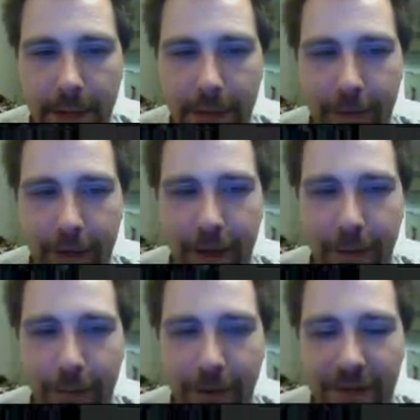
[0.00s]
fucking
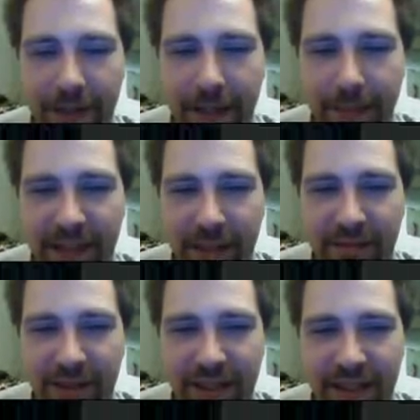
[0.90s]
wolves and it's making
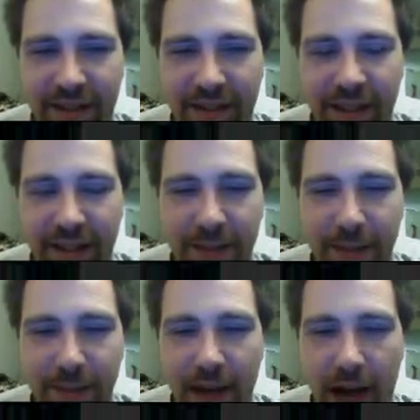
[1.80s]
us scared. At least we
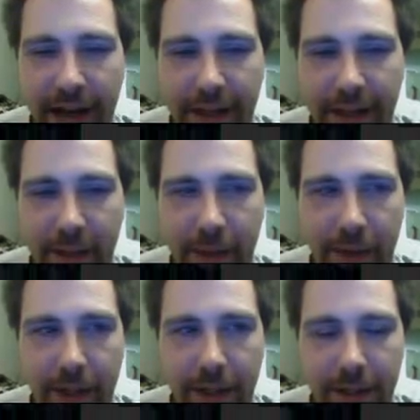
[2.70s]
can hide in the
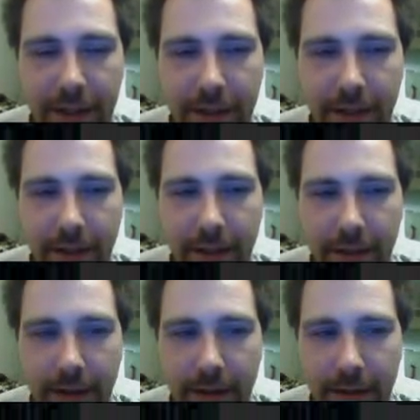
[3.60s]
buildings.
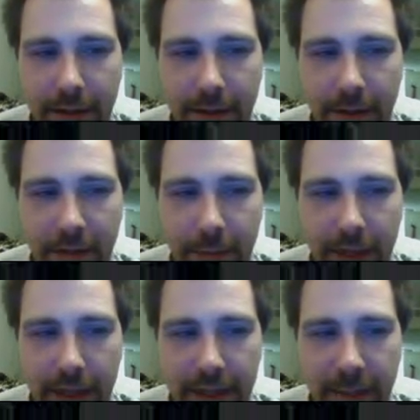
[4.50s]
So if something
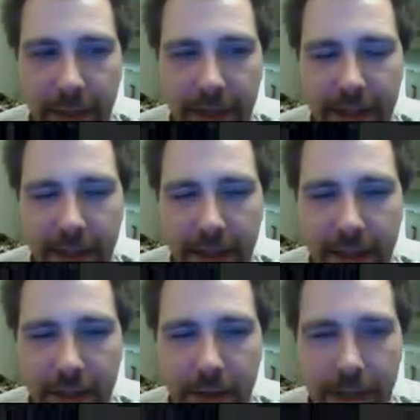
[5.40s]
does come at us and it
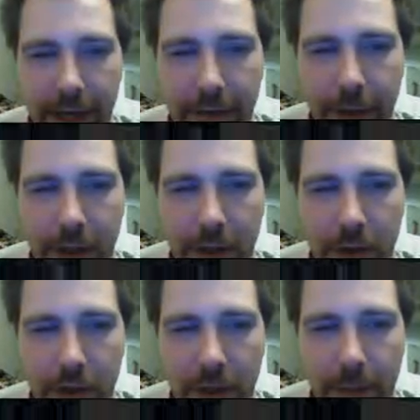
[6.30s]
gets too tough, we can just go
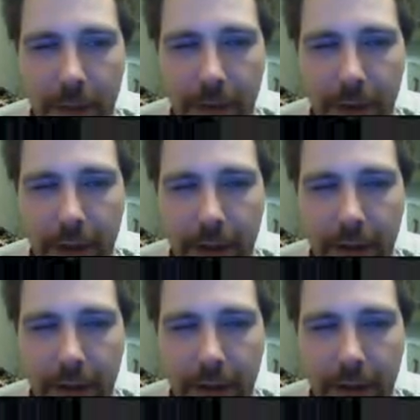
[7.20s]
jump in a building